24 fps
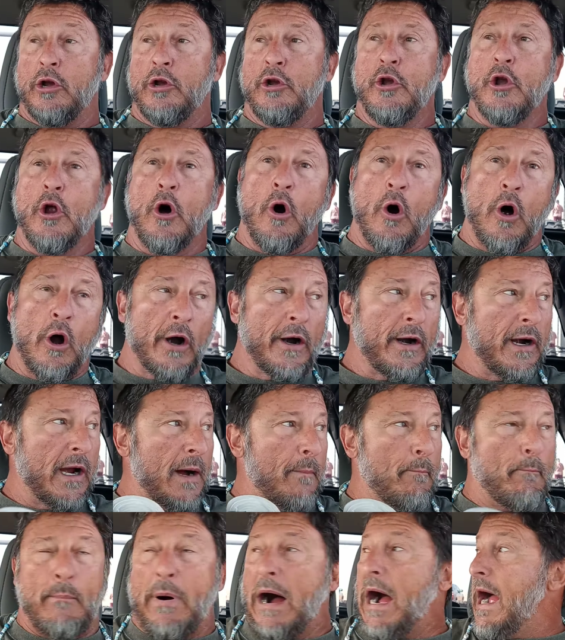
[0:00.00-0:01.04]
nor
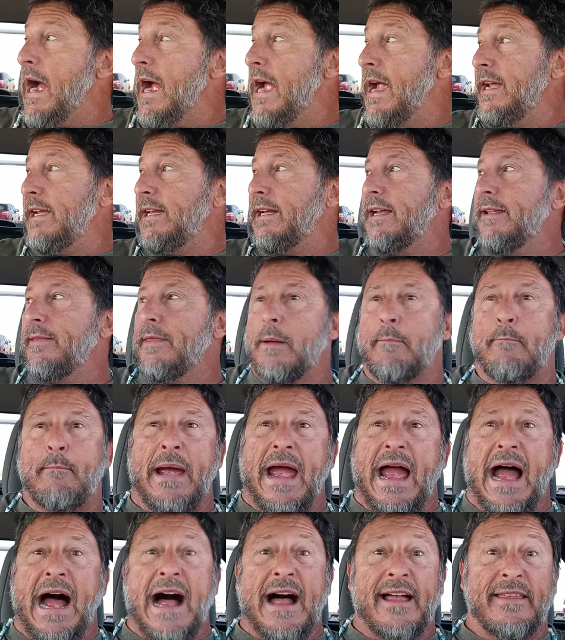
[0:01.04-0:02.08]
abide in the
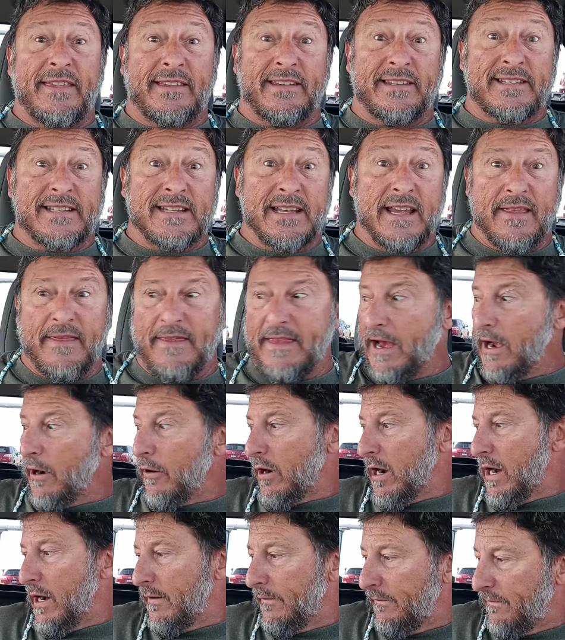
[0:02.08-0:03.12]
paths
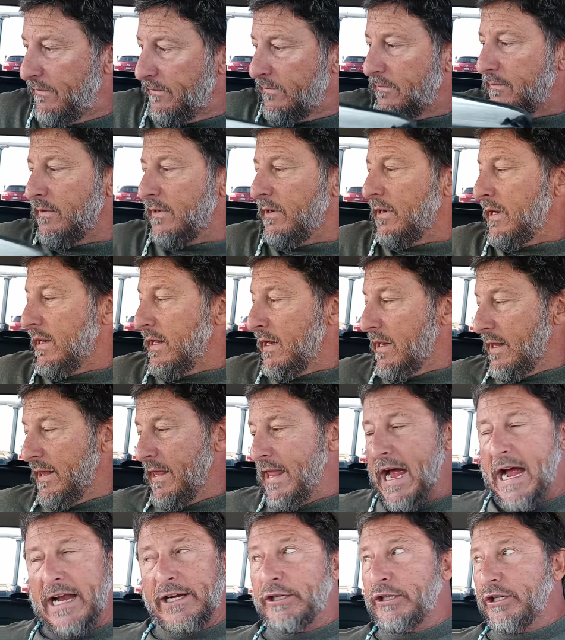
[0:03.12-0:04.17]
thereof.
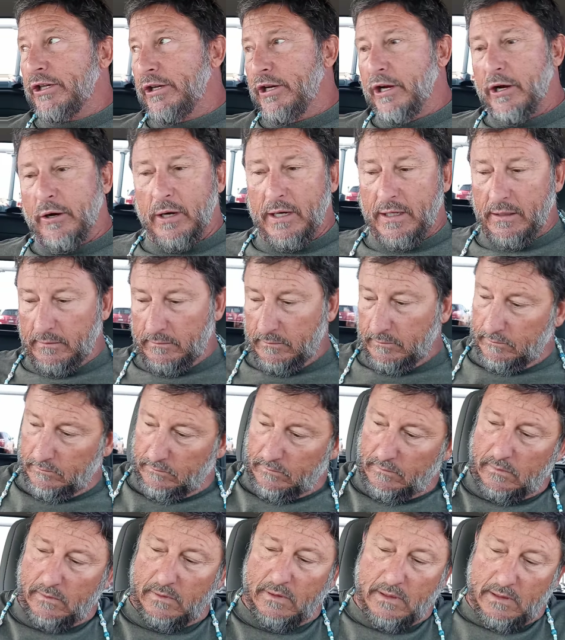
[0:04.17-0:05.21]
That should do it.
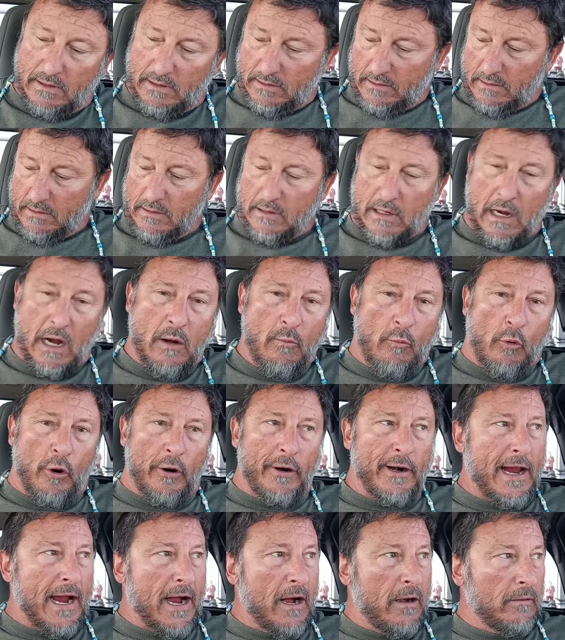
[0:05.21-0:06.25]
I'm
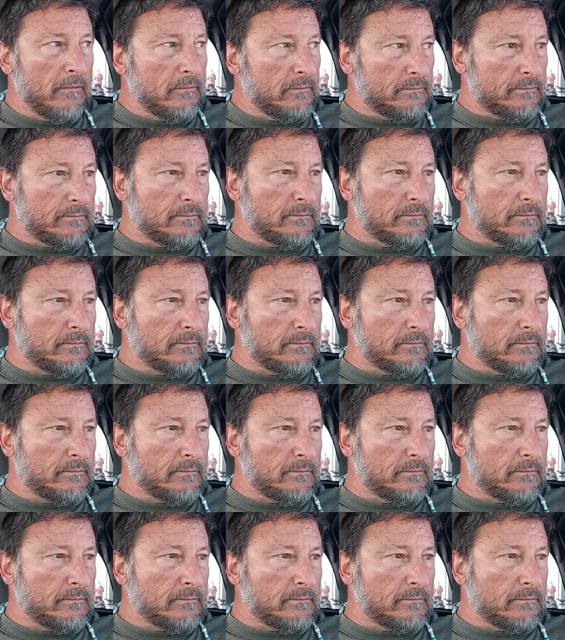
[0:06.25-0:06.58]
worn out.